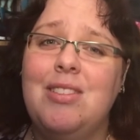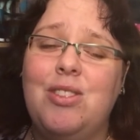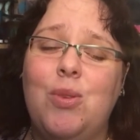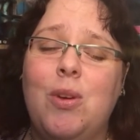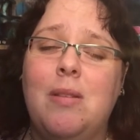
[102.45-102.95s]

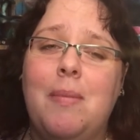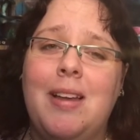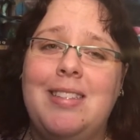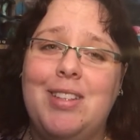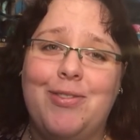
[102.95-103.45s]
So one of
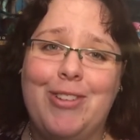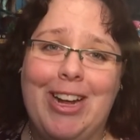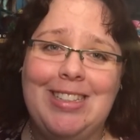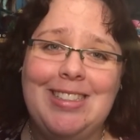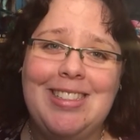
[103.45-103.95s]
my dear
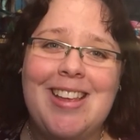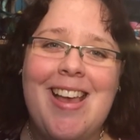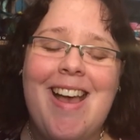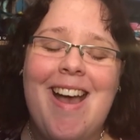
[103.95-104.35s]
friends,